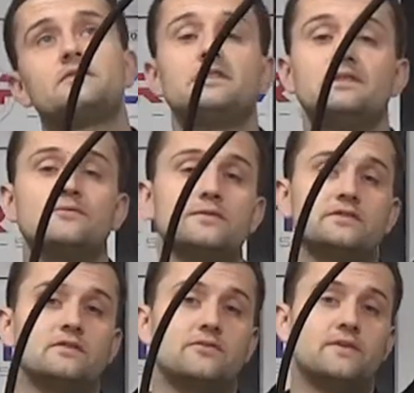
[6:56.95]
to different
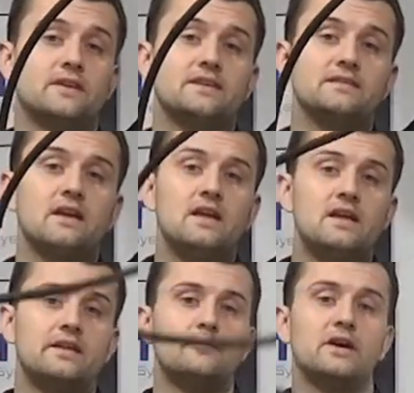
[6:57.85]
zerk fittings
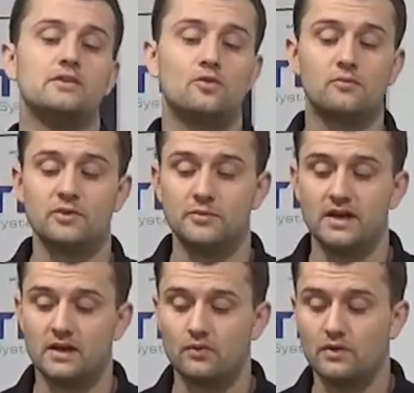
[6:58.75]
that might normally be
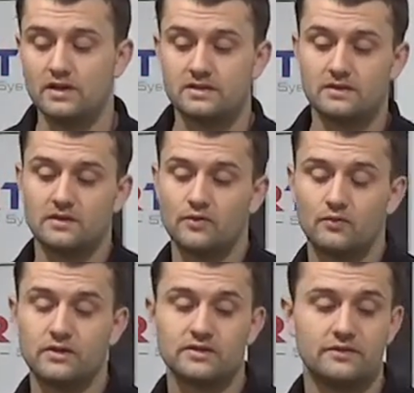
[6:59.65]
out of reach of a
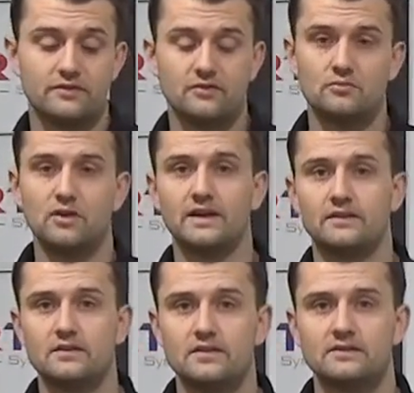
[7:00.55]
rigid tube
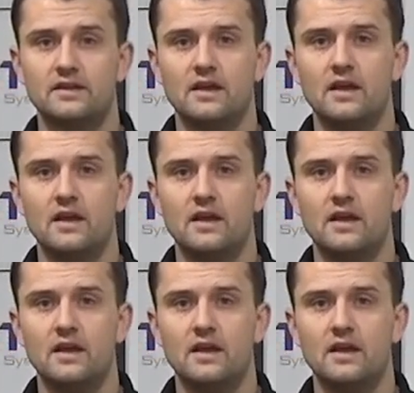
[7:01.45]
like this.